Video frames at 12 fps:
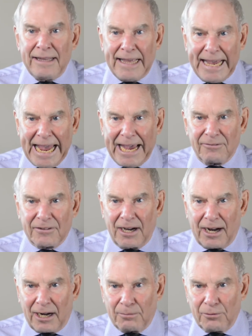they have to
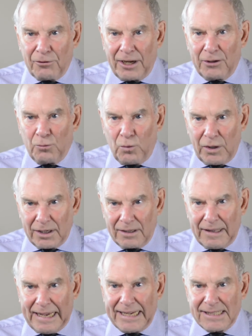operate
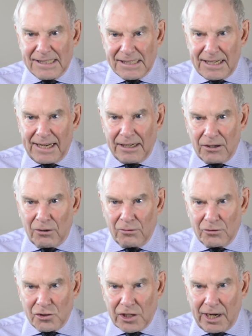with a
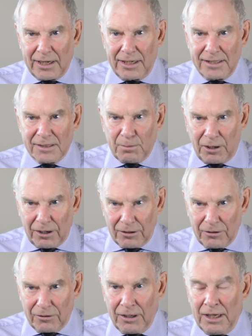state-owned Chinese partner.